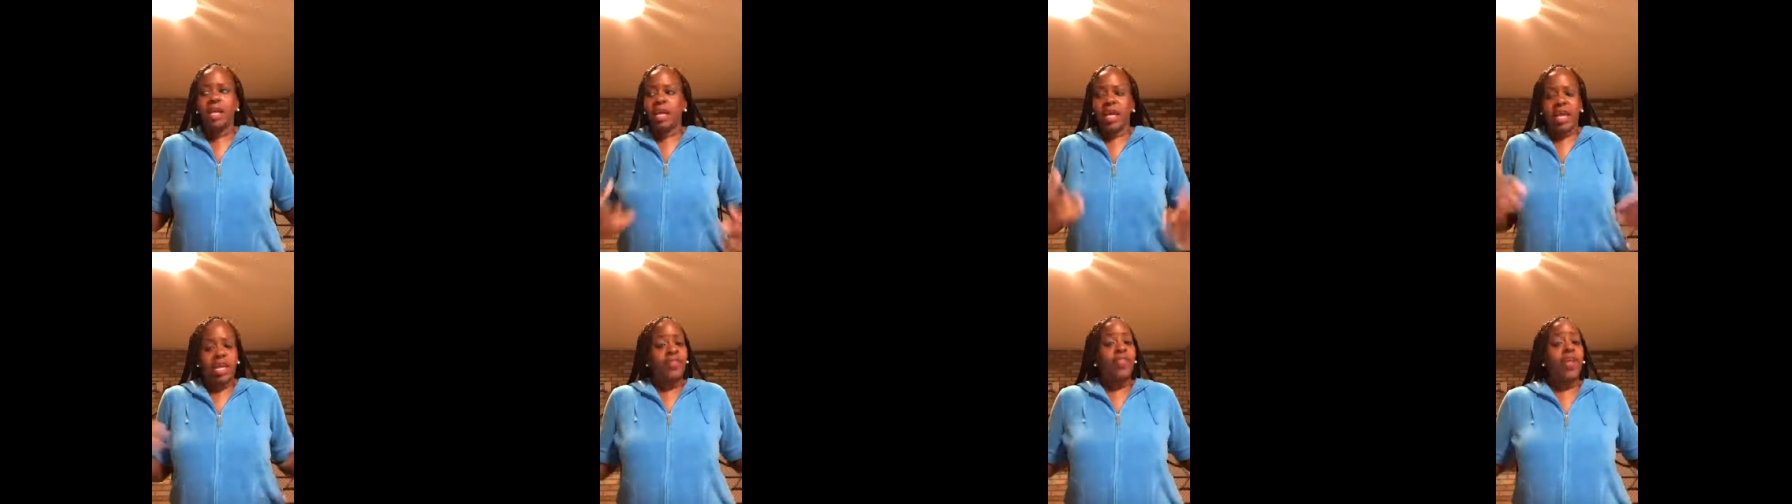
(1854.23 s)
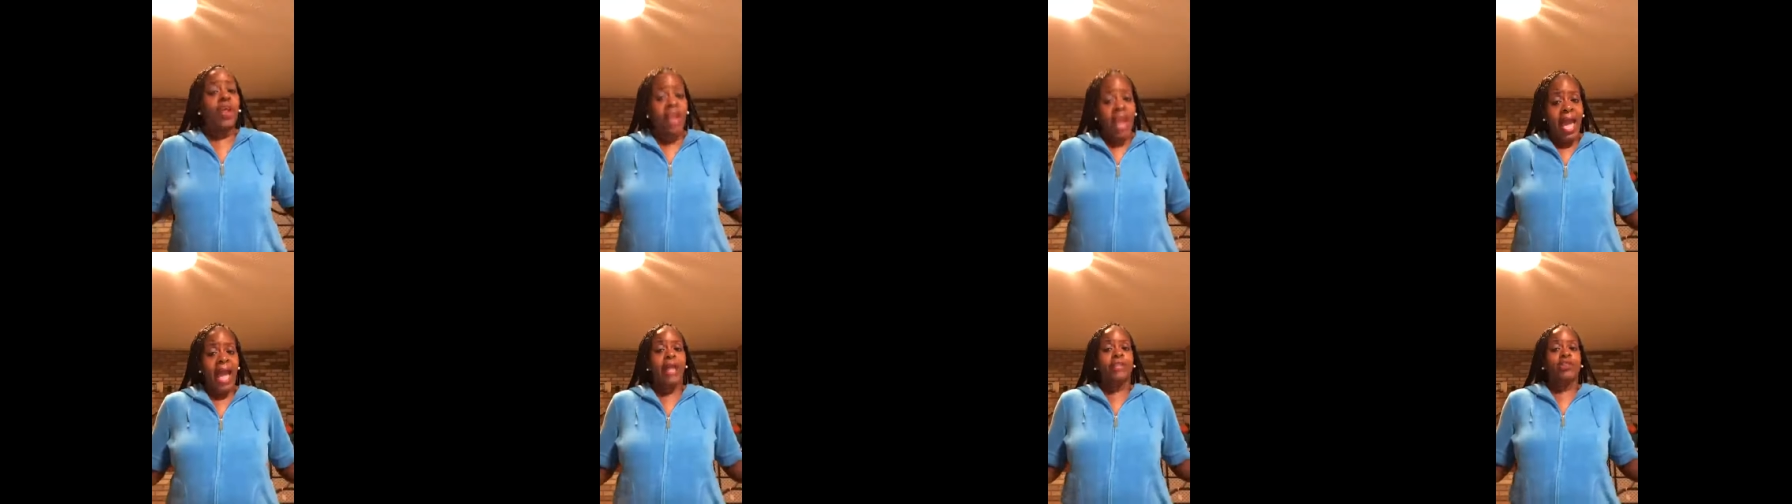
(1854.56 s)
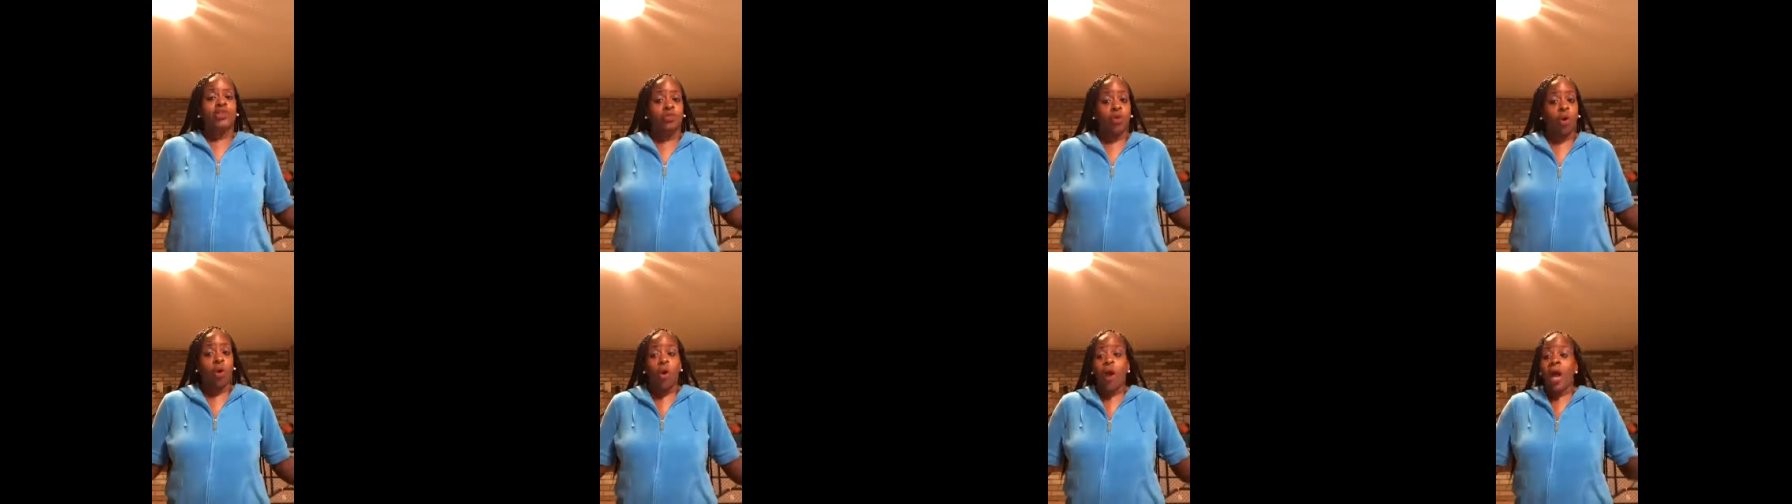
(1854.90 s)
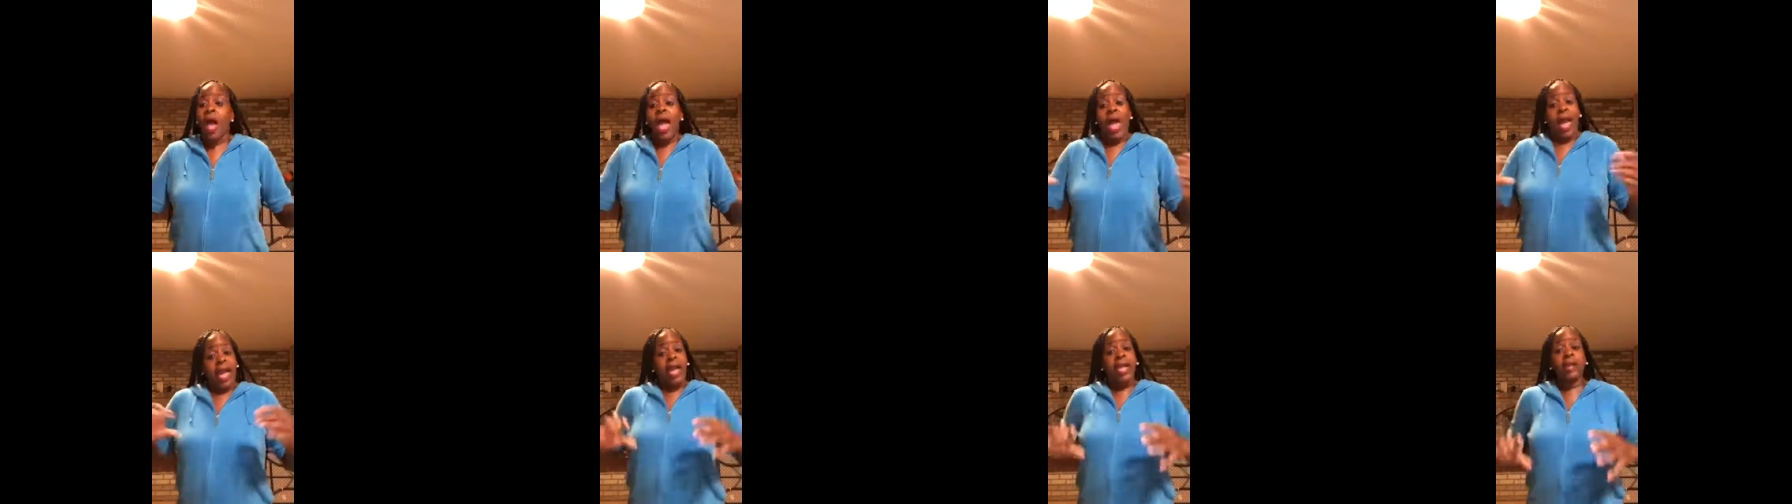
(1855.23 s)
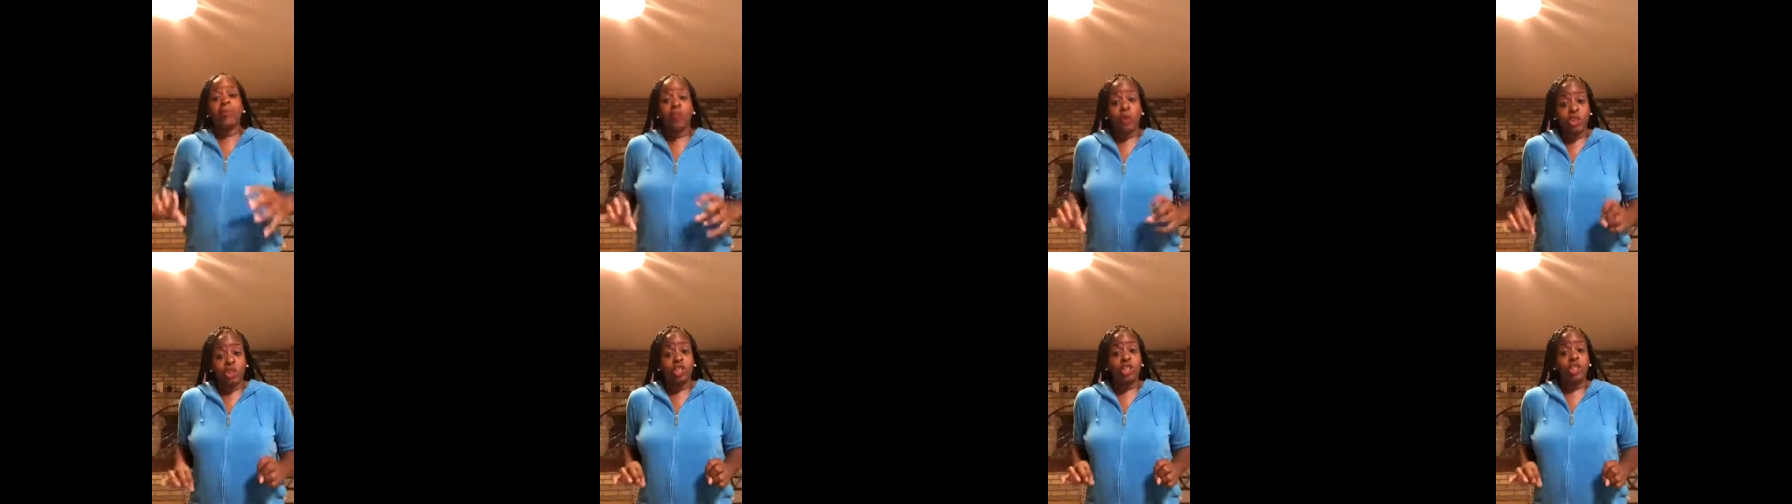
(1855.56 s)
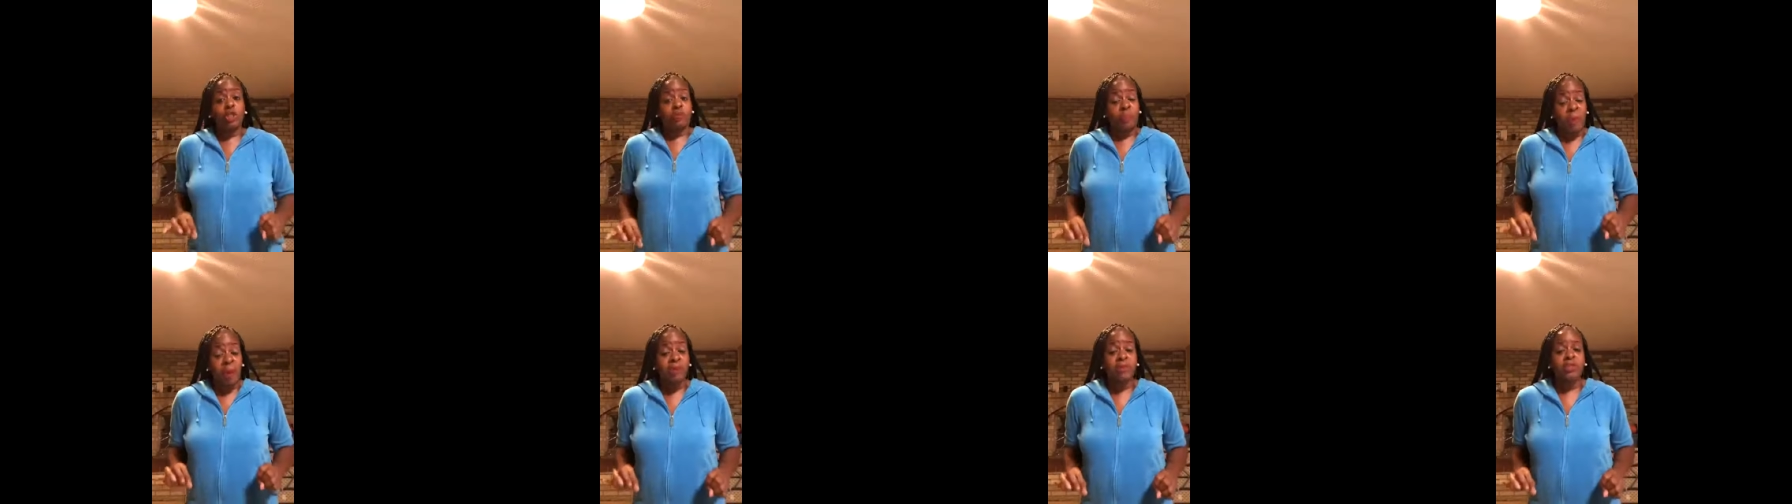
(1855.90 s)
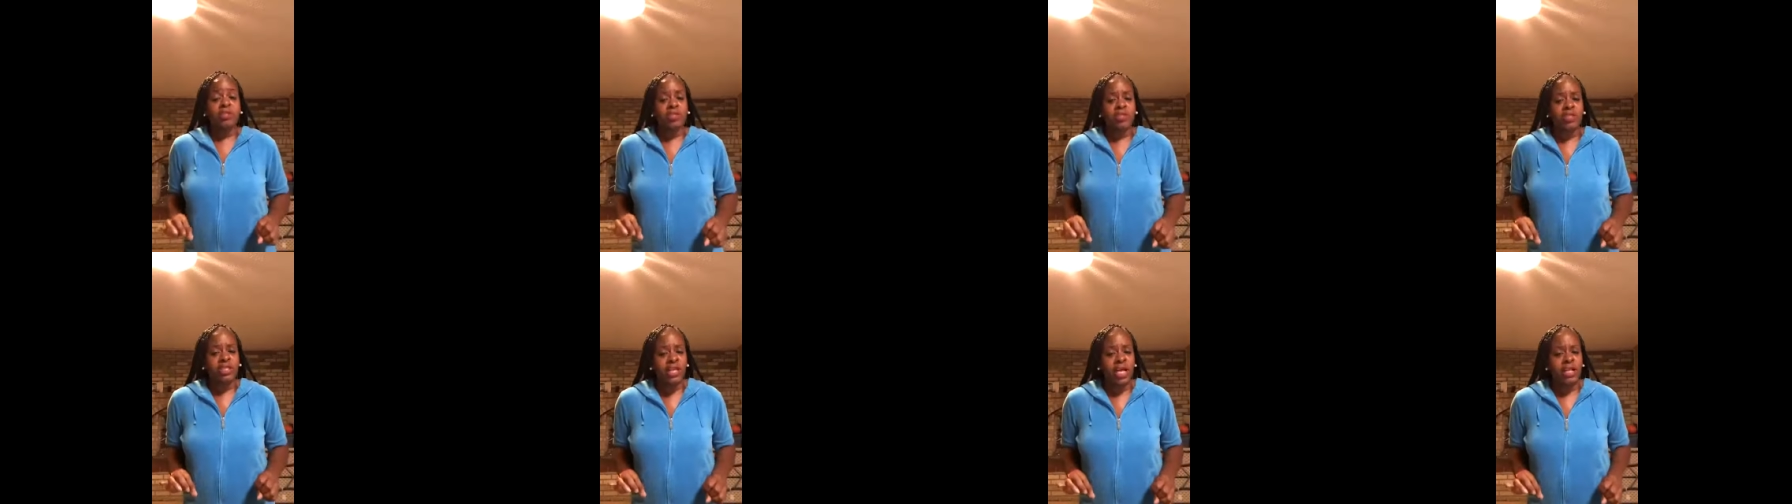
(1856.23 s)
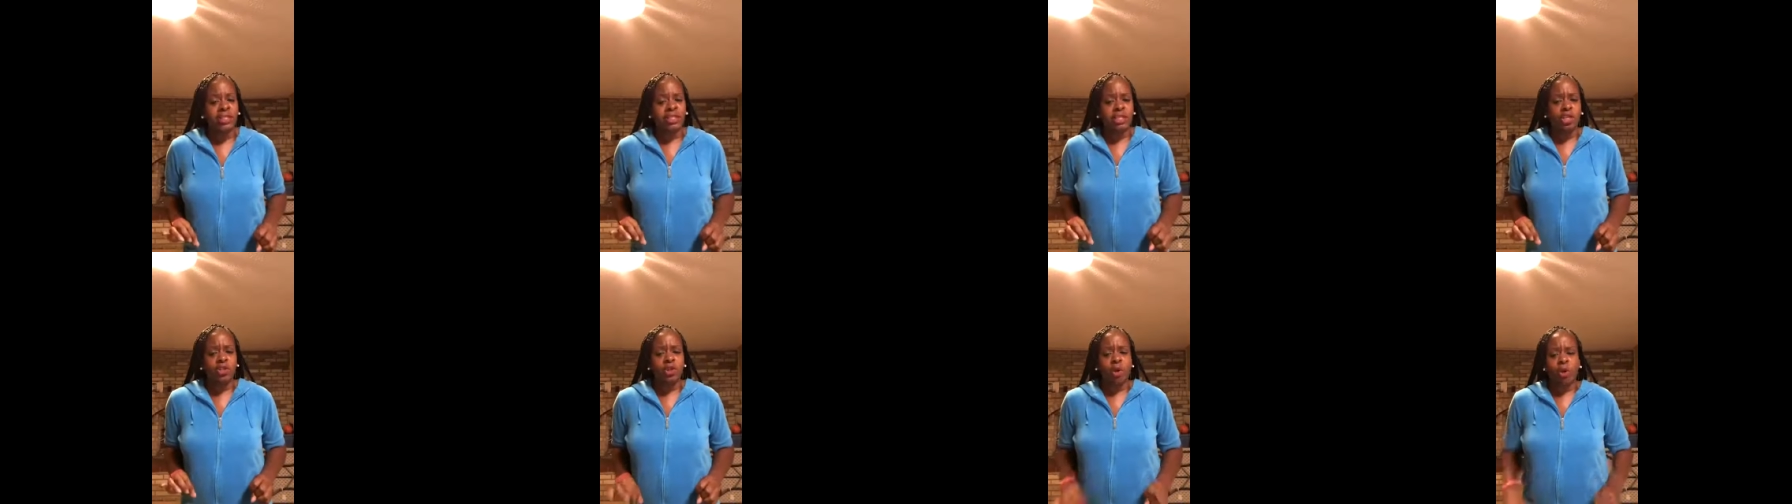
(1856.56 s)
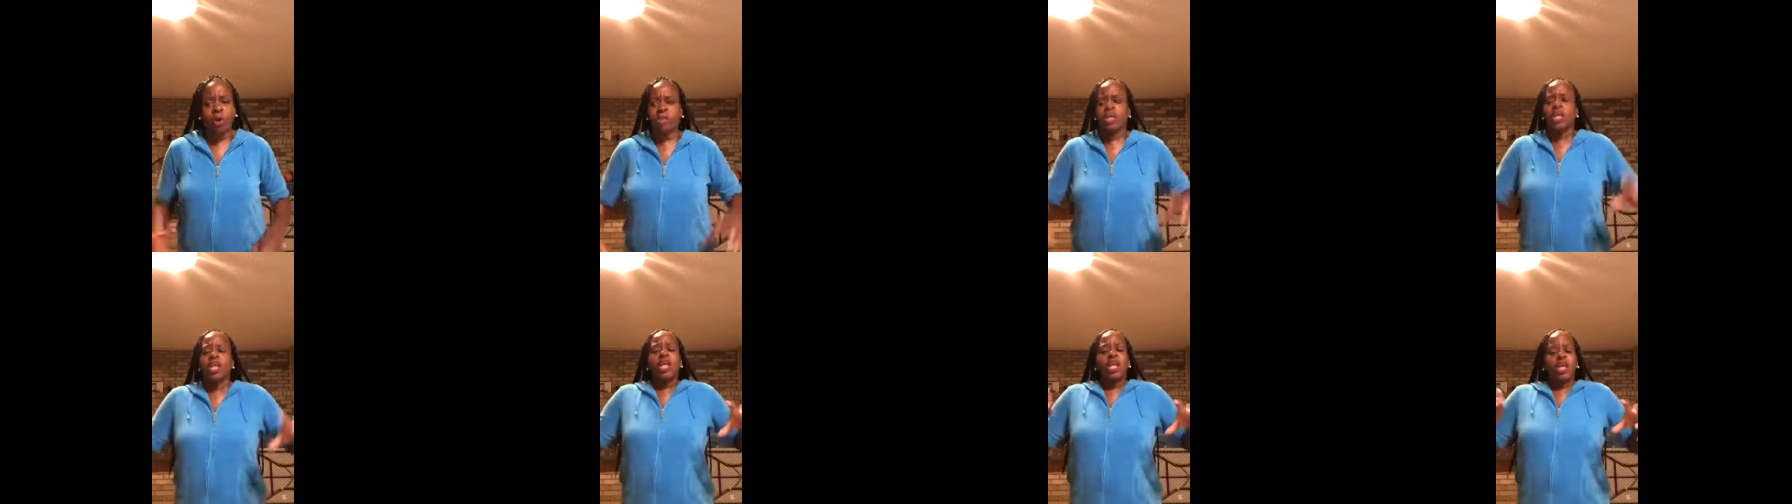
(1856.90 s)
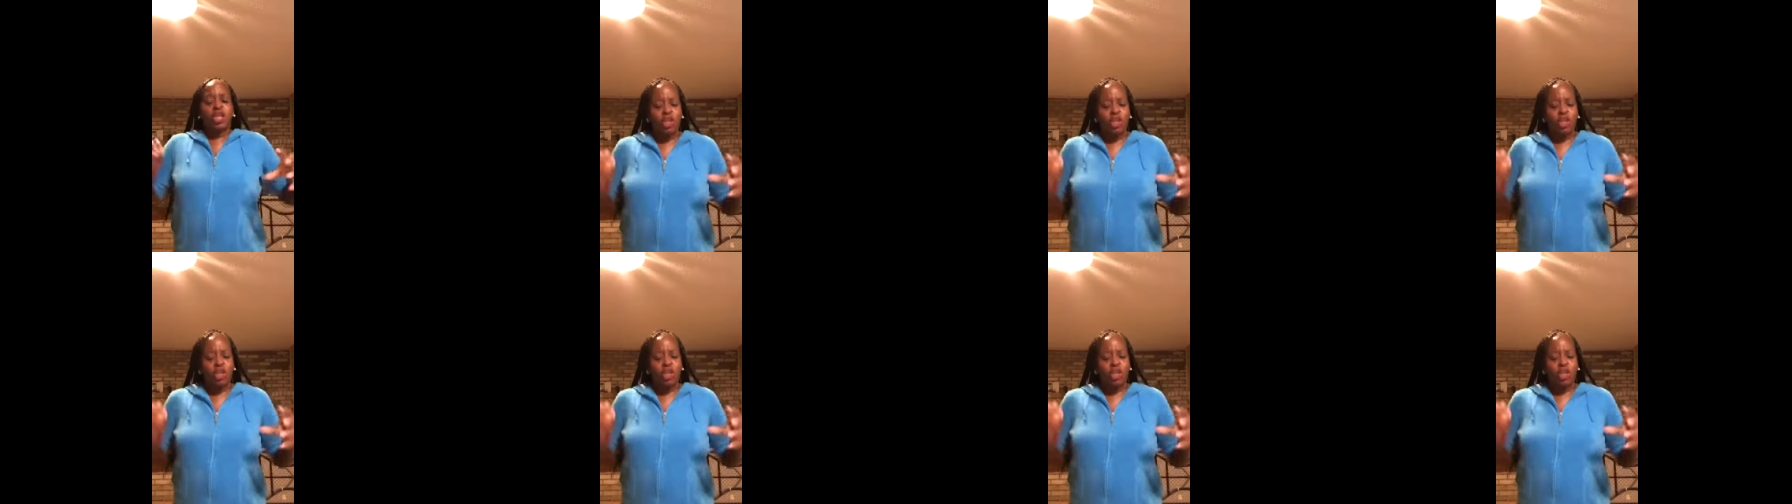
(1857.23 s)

in the natural and with your spiritual sons and daughters.